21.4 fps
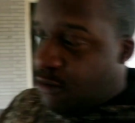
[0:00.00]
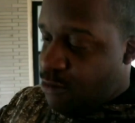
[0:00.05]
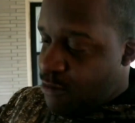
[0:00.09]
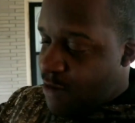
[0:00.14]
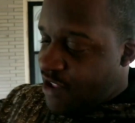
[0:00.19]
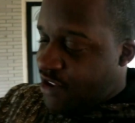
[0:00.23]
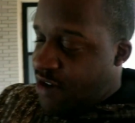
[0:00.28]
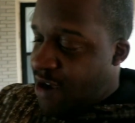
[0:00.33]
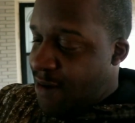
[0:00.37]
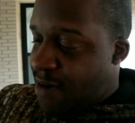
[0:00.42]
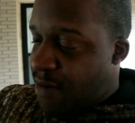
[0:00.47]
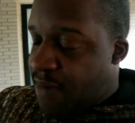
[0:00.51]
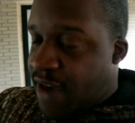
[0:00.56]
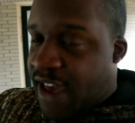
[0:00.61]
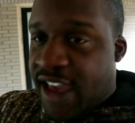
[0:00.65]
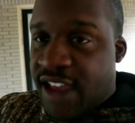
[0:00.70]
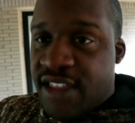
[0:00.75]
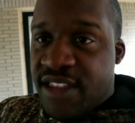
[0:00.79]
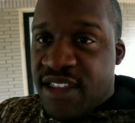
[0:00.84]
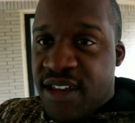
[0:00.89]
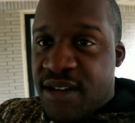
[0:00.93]
about to grab my
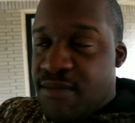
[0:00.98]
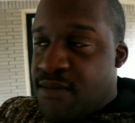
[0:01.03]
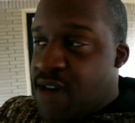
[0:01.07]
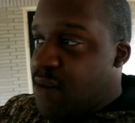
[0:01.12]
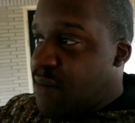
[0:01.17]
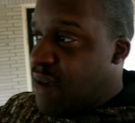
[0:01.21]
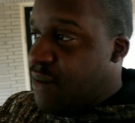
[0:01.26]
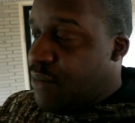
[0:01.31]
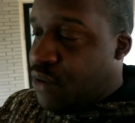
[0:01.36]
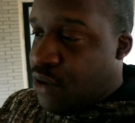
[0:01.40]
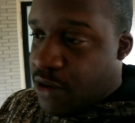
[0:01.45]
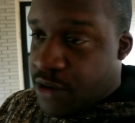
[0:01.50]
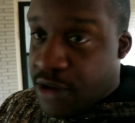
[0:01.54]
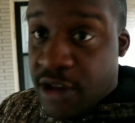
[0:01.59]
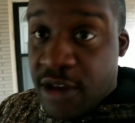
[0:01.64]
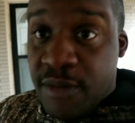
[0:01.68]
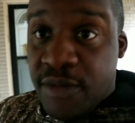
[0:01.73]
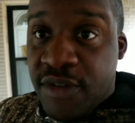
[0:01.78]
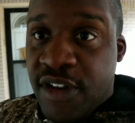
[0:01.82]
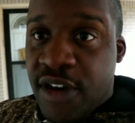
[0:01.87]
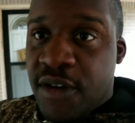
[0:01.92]
bait, the mailman pulled
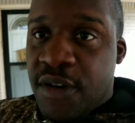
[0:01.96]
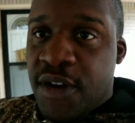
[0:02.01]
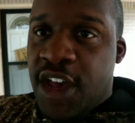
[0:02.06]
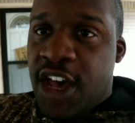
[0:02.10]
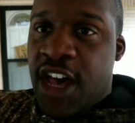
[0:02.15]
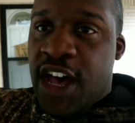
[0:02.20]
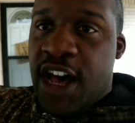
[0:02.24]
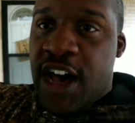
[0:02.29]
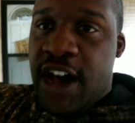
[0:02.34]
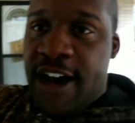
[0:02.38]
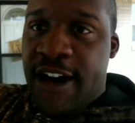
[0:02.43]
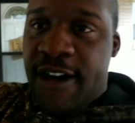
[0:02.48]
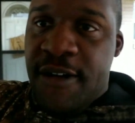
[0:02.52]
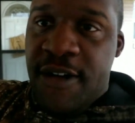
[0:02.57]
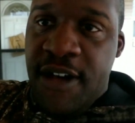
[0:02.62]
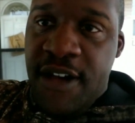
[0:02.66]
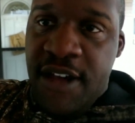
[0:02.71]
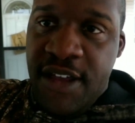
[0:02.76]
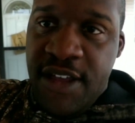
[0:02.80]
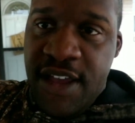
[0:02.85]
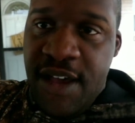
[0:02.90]
up. So
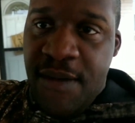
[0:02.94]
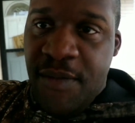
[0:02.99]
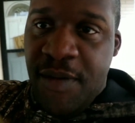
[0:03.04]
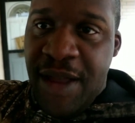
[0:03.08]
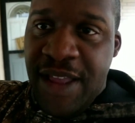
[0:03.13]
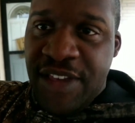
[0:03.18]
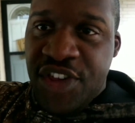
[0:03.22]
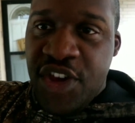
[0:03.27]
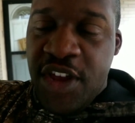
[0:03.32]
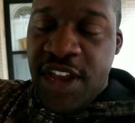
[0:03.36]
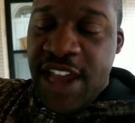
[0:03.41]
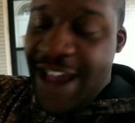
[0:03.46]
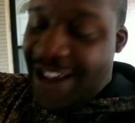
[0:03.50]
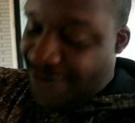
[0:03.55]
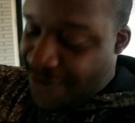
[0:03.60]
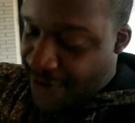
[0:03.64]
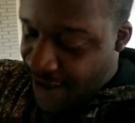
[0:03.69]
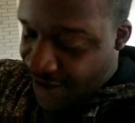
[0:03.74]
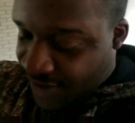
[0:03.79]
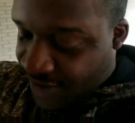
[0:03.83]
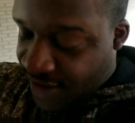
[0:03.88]
uh, I'm gonna show you
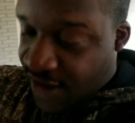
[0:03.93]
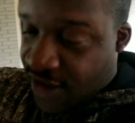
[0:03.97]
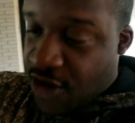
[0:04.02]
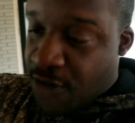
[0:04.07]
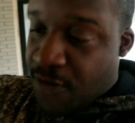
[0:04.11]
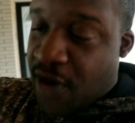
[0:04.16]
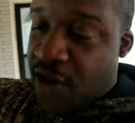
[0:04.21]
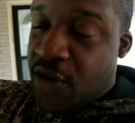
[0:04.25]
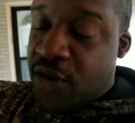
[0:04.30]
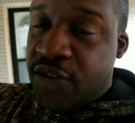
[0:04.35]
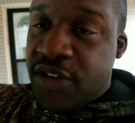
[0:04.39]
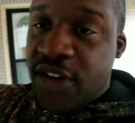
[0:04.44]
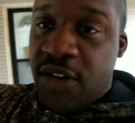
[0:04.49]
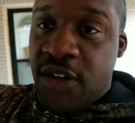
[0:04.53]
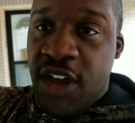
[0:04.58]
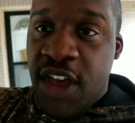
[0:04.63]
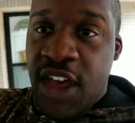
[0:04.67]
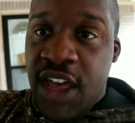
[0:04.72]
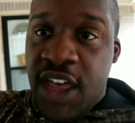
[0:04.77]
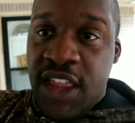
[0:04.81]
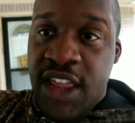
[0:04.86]
guys my Senko model.
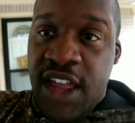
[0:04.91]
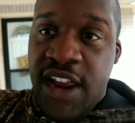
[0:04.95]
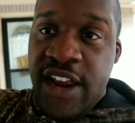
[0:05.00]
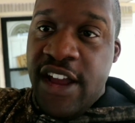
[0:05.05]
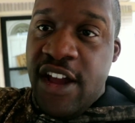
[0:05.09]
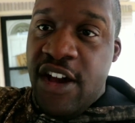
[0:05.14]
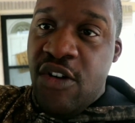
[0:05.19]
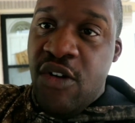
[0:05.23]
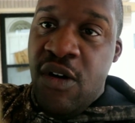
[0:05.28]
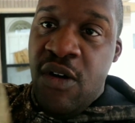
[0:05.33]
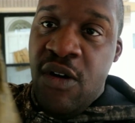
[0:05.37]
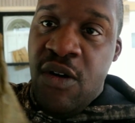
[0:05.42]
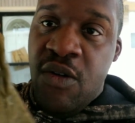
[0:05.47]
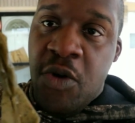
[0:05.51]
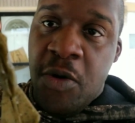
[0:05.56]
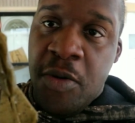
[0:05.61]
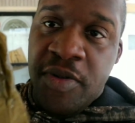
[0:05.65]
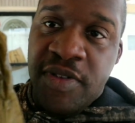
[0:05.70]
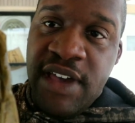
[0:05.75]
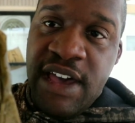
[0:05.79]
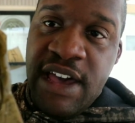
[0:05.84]
So there you go, one
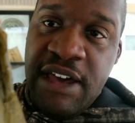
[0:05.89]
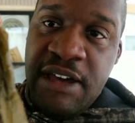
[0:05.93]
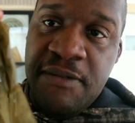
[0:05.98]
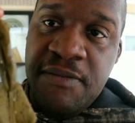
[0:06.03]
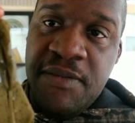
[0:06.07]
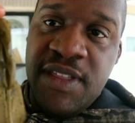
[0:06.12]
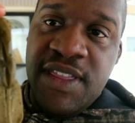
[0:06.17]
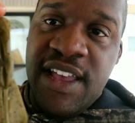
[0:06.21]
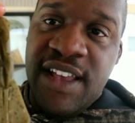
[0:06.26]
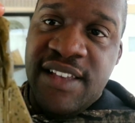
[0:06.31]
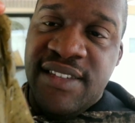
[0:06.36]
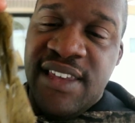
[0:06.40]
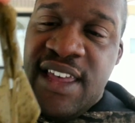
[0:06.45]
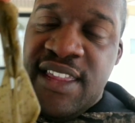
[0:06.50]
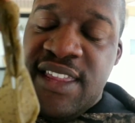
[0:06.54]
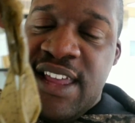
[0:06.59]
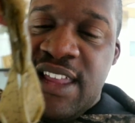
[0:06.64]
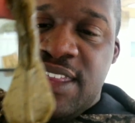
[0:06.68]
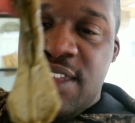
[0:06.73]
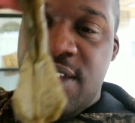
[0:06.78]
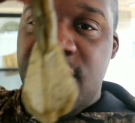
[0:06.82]
more time. That's how
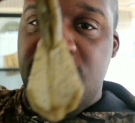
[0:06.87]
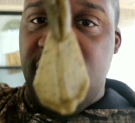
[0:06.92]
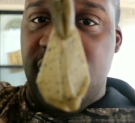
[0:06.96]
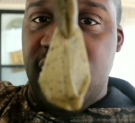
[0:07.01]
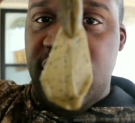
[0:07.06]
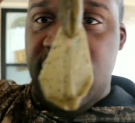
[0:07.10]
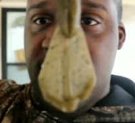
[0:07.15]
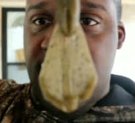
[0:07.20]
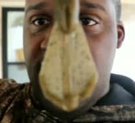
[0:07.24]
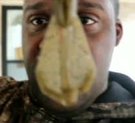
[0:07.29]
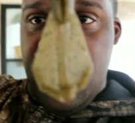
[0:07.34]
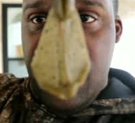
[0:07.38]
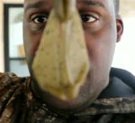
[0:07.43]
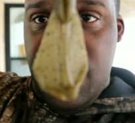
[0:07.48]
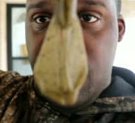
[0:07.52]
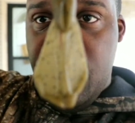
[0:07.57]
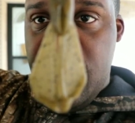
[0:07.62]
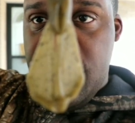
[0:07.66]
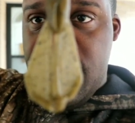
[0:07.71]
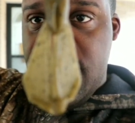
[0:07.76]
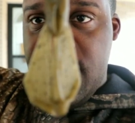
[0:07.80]
that looks
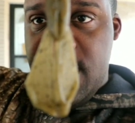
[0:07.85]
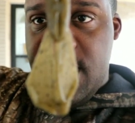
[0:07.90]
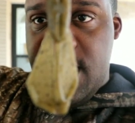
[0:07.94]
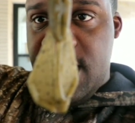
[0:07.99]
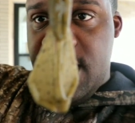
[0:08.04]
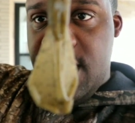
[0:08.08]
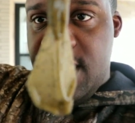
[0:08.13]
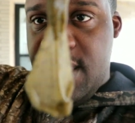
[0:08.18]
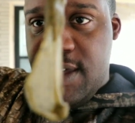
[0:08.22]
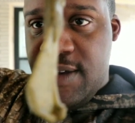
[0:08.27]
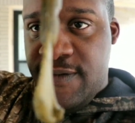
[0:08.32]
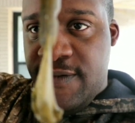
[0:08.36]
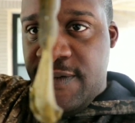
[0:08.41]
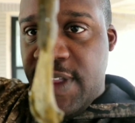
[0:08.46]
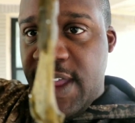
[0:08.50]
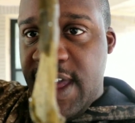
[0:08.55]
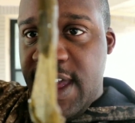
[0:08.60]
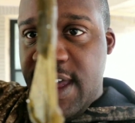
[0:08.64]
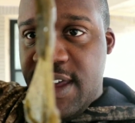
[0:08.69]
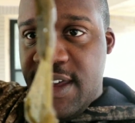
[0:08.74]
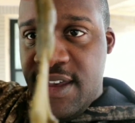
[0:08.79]
with the
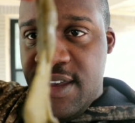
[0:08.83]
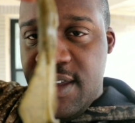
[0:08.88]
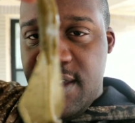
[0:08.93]
flake